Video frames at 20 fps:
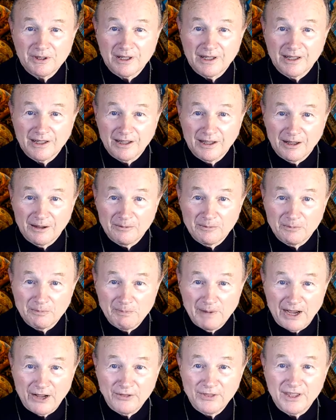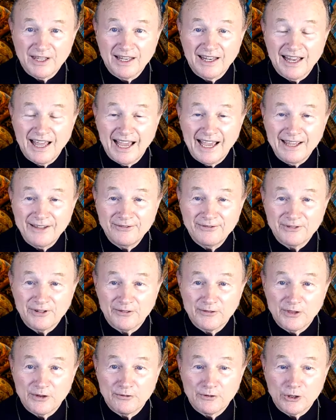about the life of the
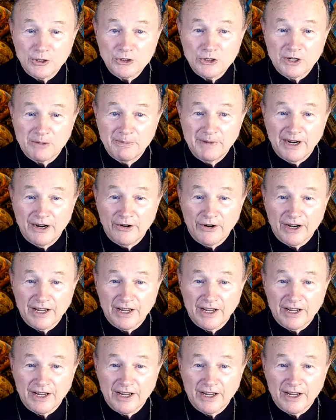Virgin Mary.